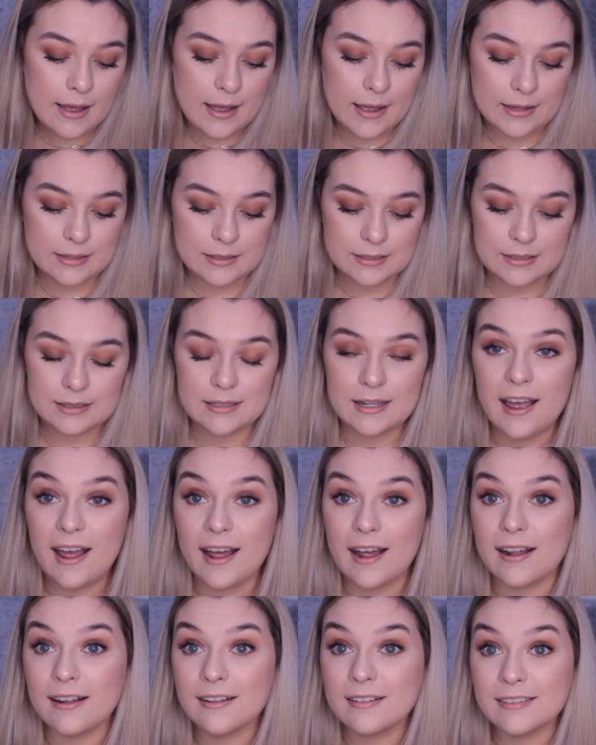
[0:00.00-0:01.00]
and
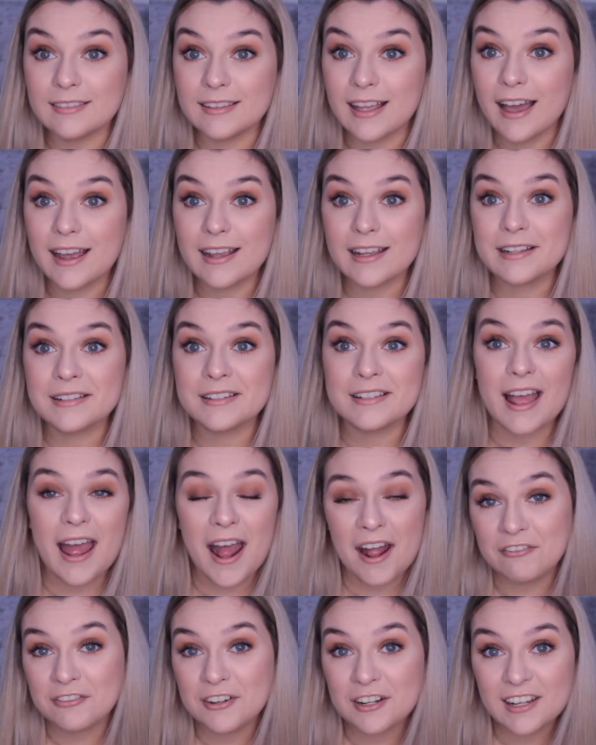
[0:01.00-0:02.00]
yeah that is
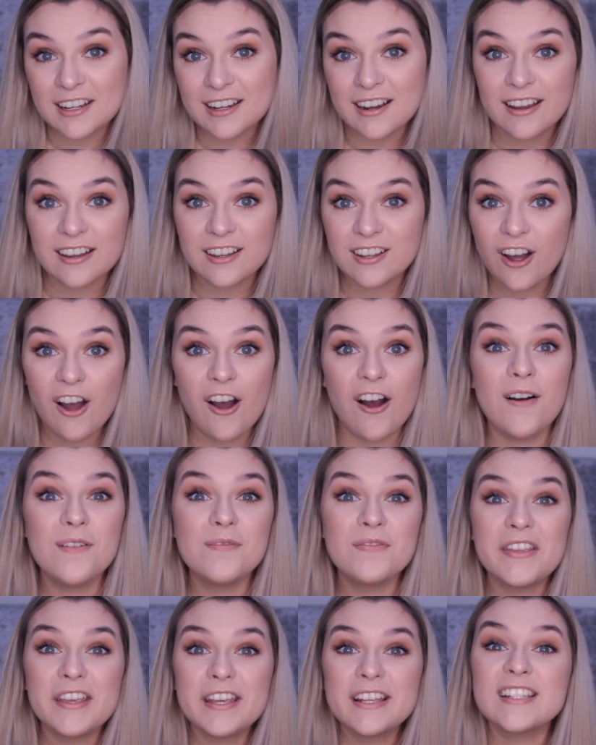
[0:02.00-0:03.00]
everything I got.
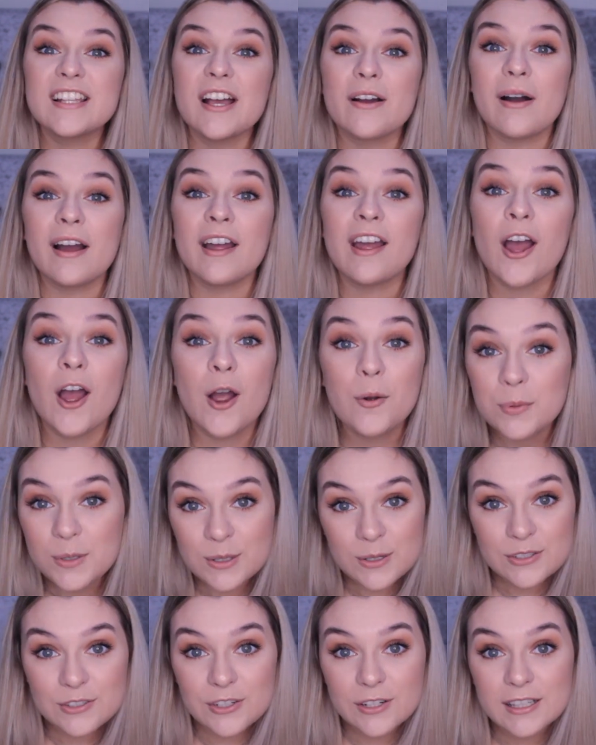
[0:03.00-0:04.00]
So I
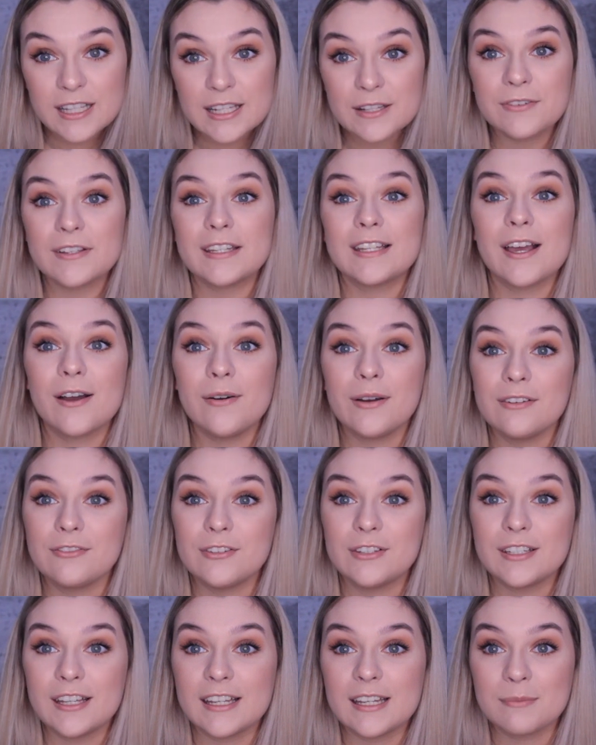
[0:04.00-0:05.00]
hope you enjoyed this video.
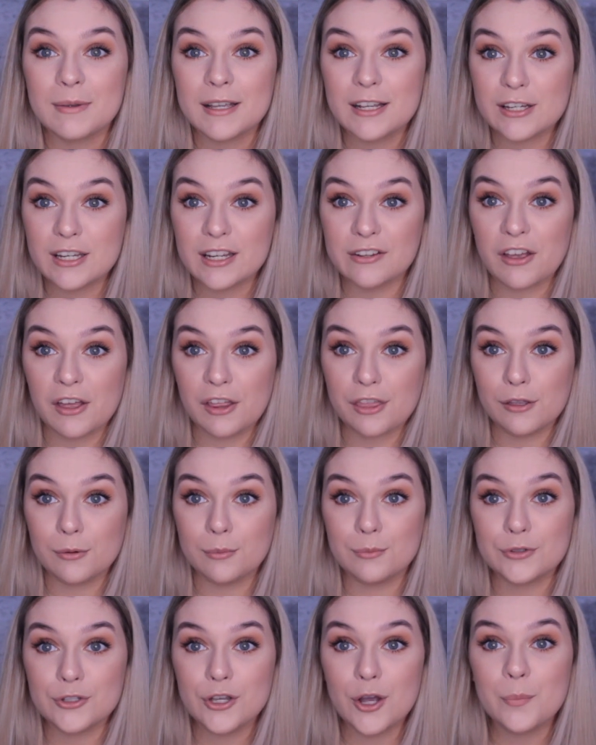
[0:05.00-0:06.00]
If you did make sure you give it a
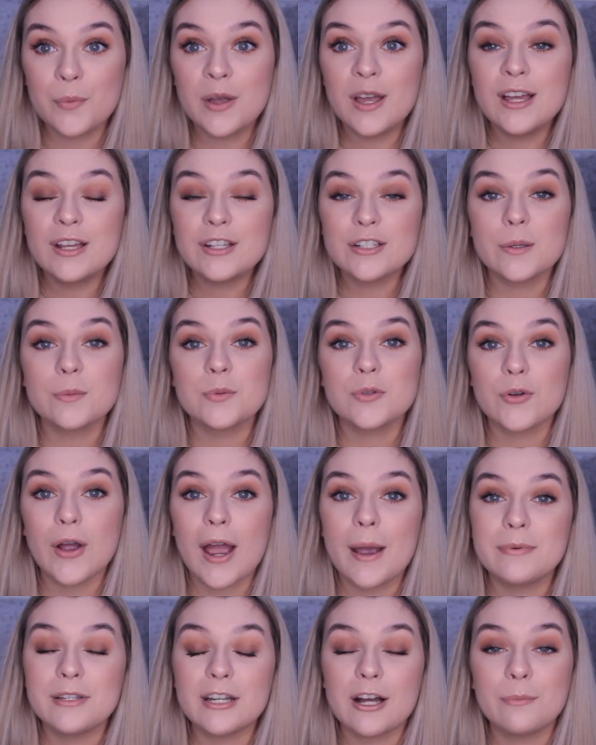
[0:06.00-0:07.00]
thumbs up,
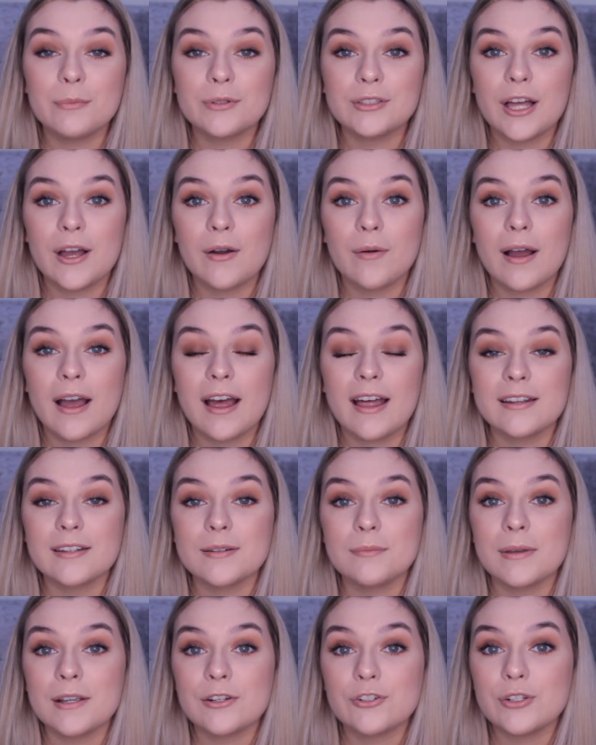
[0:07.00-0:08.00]
subscribe down below
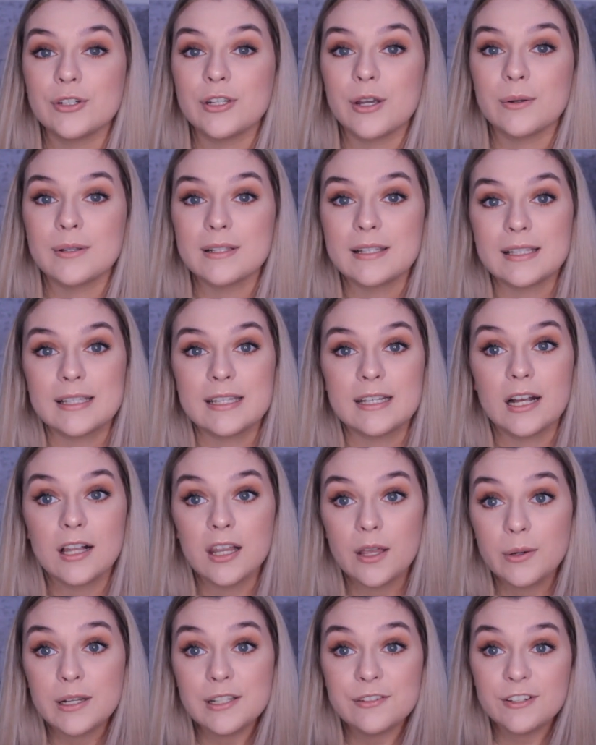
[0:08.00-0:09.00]
and make sure you go and see
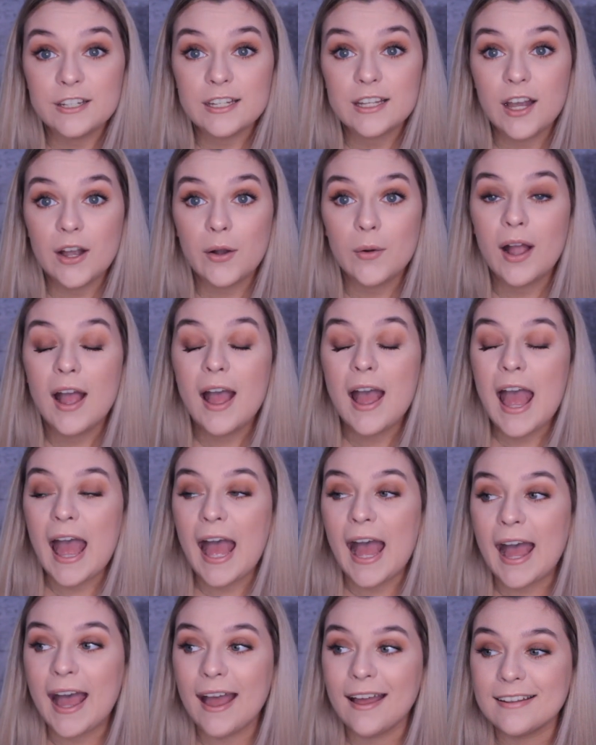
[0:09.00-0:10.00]
Chloe's video
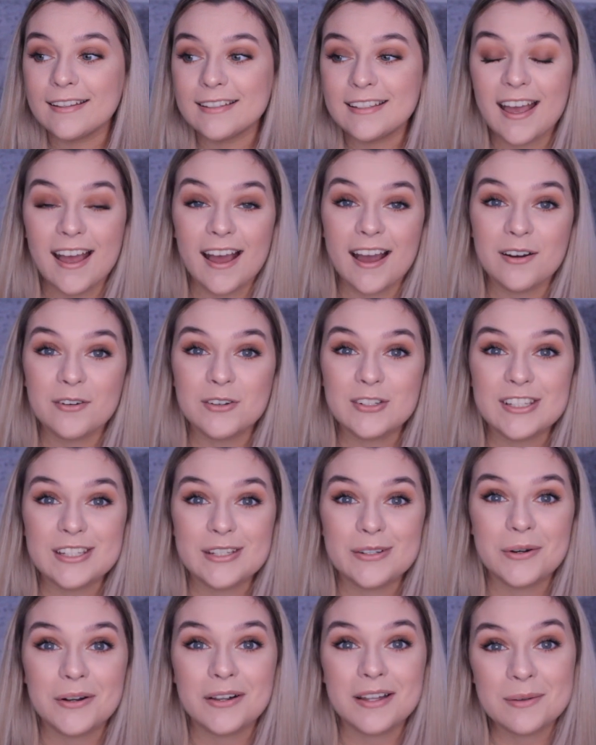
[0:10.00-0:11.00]
and yeah I will
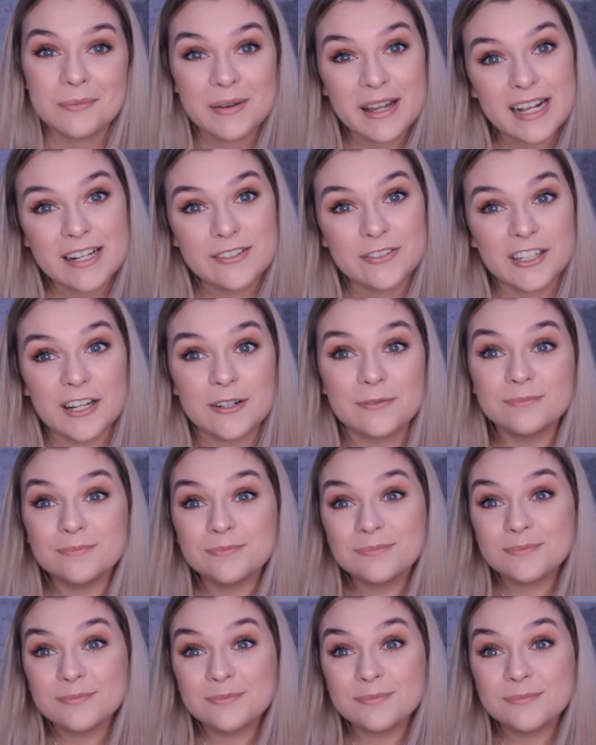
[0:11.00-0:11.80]
see you all in my next video.